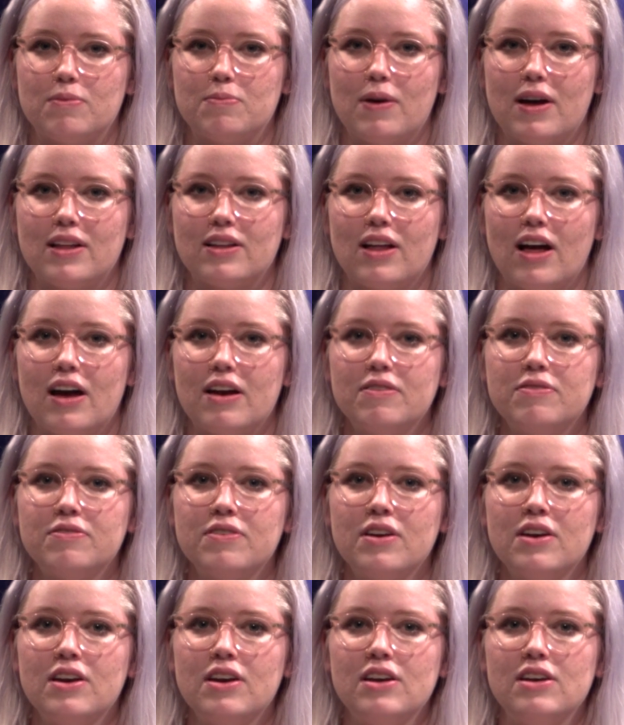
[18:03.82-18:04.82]
in my life.
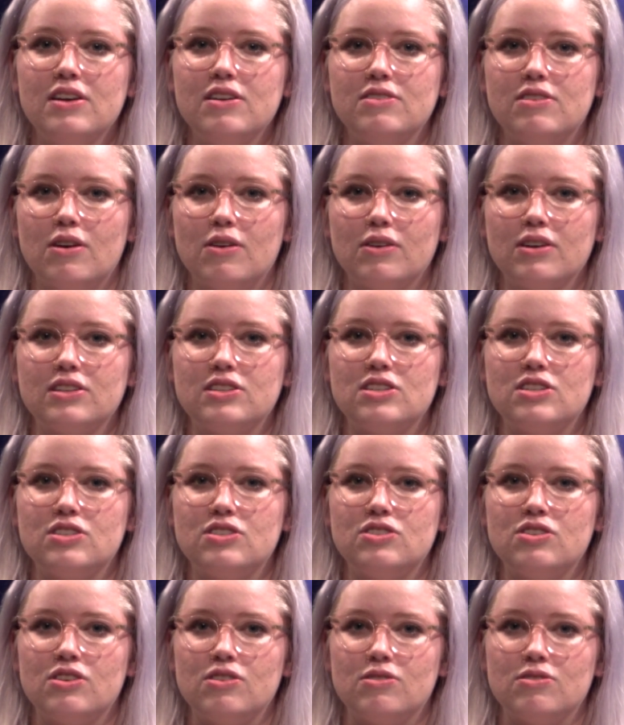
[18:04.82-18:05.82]
You don't get to
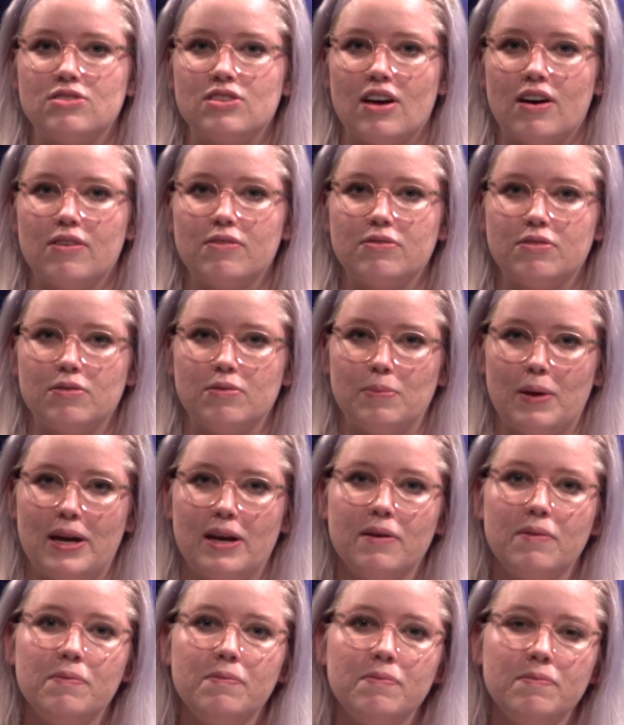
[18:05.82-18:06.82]
choose that for me."